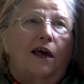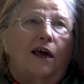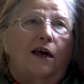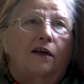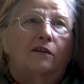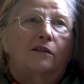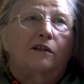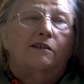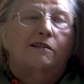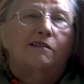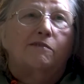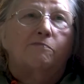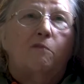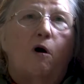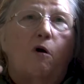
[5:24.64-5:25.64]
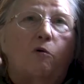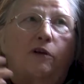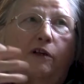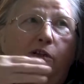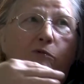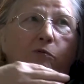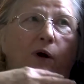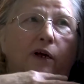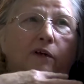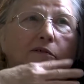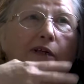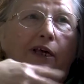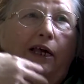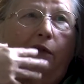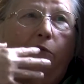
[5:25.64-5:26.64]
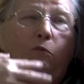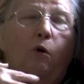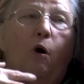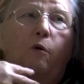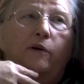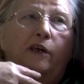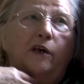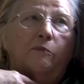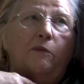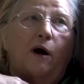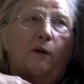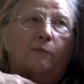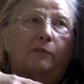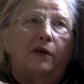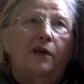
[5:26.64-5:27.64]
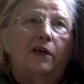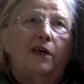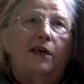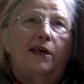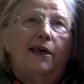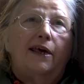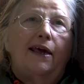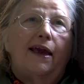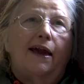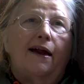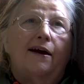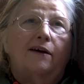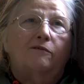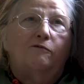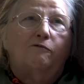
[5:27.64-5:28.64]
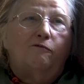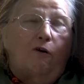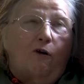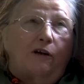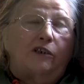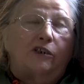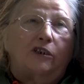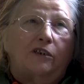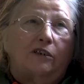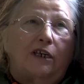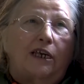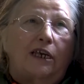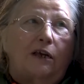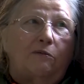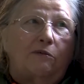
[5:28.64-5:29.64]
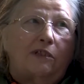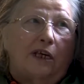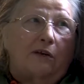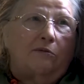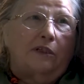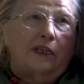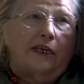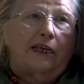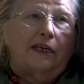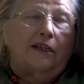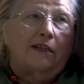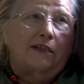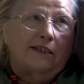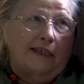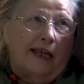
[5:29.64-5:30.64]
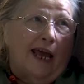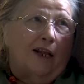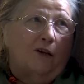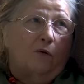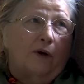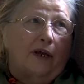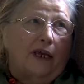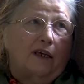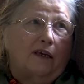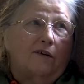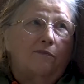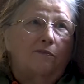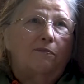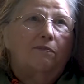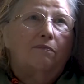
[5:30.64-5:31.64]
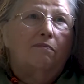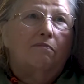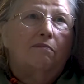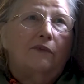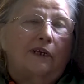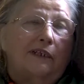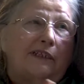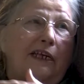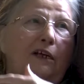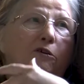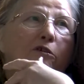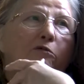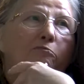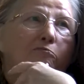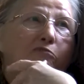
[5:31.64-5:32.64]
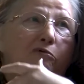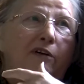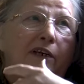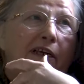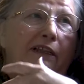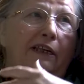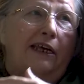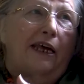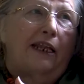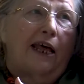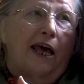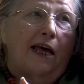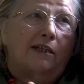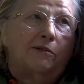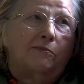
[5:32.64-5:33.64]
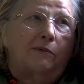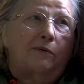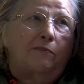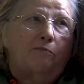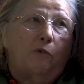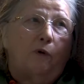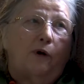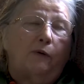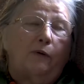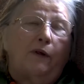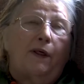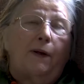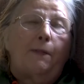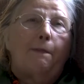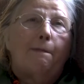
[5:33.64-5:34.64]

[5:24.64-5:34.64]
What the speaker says: And the smoke is what had woke him up. And fortunately, he was able to get his dad awake because he couldn't breathe. He had asthma, born with it.